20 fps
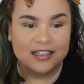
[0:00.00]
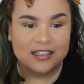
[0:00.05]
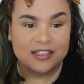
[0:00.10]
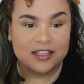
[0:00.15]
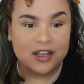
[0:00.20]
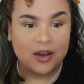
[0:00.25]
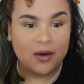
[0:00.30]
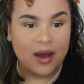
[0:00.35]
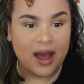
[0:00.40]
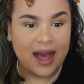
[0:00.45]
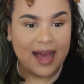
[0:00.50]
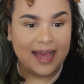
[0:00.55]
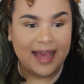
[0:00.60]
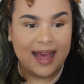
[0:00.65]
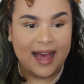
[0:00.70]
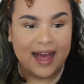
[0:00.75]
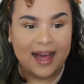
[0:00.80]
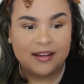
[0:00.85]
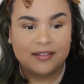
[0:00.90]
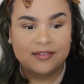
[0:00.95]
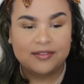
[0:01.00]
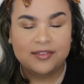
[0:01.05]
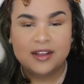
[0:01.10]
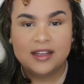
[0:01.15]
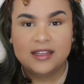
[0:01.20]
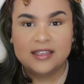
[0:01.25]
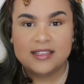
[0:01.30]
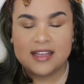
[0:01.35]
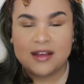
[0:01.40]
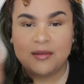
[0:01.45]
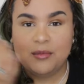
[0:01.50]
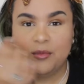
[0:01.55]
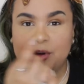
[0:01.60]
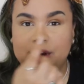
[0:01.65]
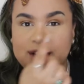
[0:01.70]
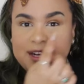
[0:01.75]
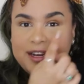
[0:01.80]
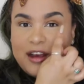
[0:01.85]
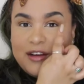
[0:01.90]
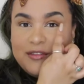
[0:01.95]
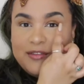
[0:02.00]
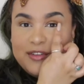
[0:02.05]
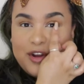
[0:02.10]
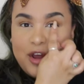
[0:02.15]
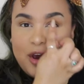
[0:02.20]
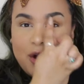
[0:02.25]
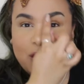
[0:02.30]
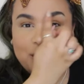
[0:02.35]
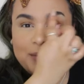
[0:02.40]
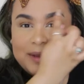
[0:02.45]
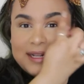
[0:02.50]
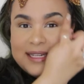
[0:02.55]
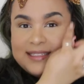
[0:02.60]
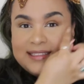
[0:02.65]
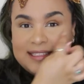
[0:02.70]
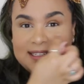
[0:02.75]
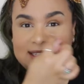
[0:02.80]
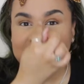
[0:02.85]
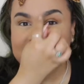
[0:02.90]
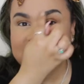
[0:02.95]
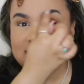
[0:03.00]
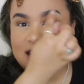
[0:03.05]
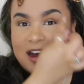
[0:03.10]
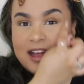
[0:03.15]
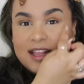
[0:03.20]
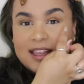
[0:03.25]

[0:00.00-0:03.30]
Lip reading: So I have somewhat of an open lid